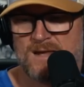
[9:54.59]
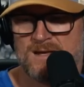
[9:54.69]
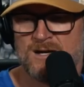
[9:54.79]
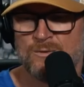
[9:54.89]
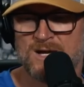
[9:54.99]

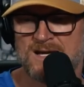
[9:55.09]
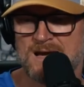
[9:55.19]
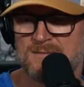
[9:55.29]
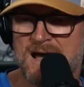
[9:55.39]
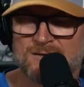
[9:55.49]
you know, when it
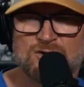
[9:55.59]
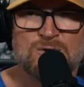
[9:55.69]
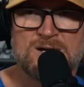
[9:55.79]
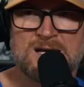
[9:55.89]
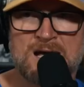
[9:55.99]
came down
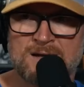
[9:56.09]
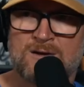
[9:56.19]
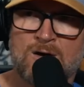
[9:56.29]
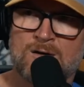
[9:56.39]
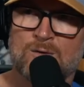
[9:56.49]
to it and he had the
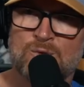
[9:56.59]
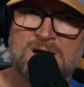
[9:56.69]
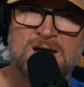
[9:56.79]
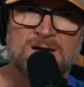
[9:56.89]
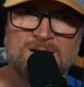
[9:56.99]
car to
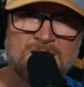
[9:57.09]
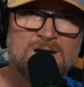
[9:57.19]
win,